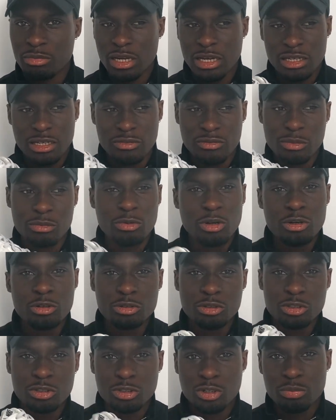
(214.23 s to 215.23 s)
Like if I'm
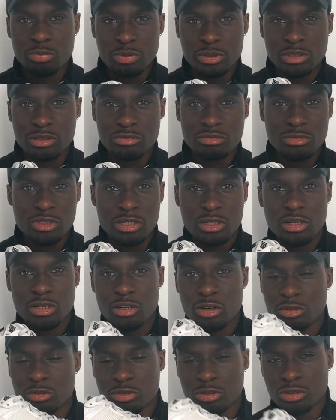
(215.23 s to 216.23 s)
going shopping,
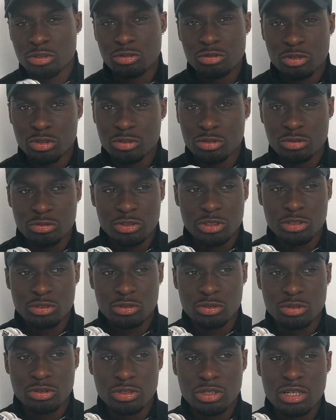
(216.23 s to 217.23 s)
going to the grocery
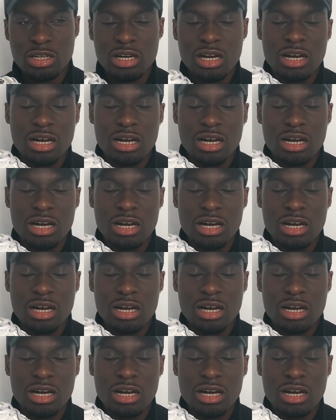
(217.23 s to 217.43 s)
store,